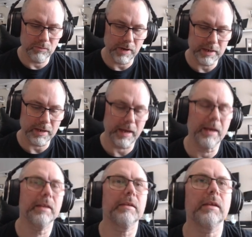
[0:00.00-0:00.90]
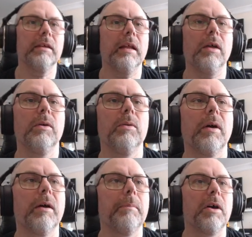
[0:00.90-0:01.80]
red and yellow
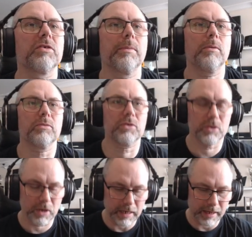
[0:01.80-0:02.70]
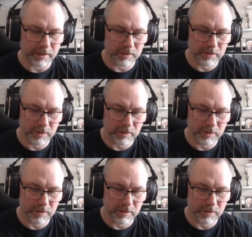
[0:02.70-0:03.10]
basketballs to collect.